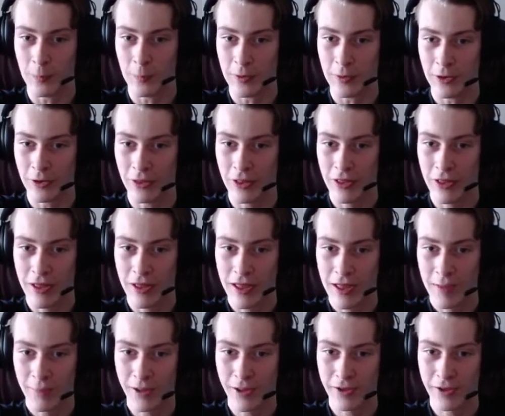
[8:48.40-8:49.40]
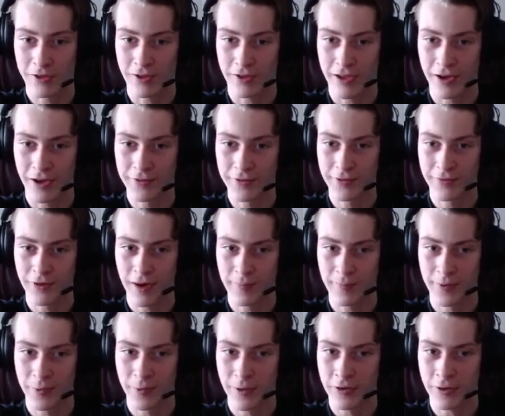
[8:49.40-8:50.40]
meal, plus a skeleton
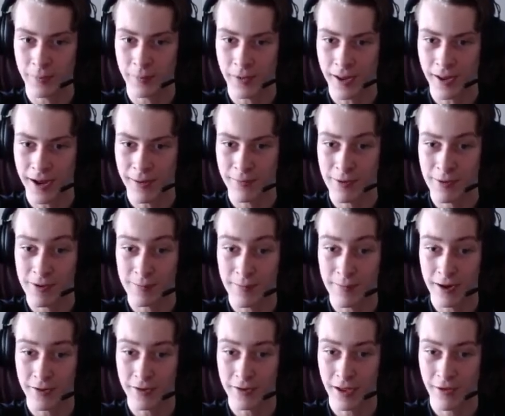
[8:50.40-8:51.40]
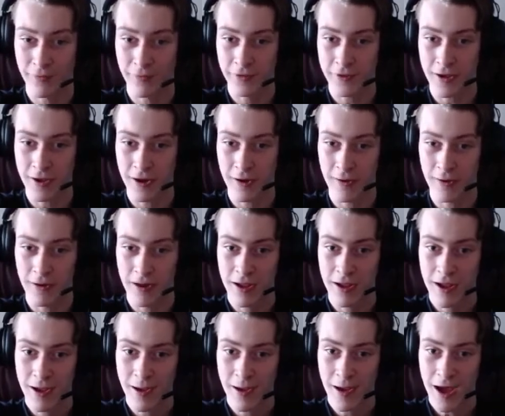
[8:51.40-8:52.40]
farm to resupply myself, so
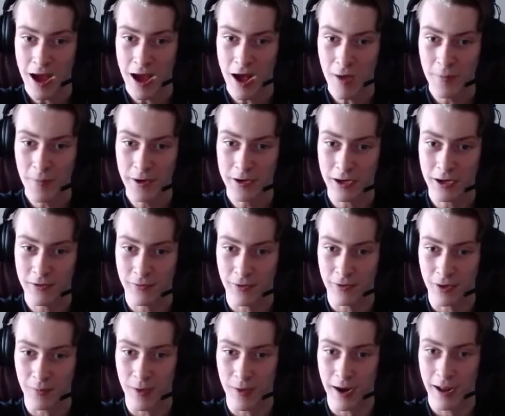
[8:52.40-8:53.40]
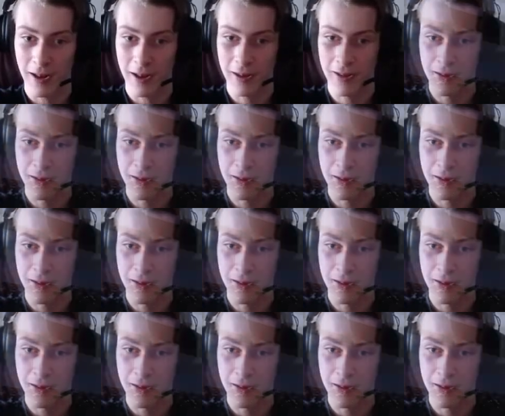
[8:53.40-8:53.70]
I'll be good for a while.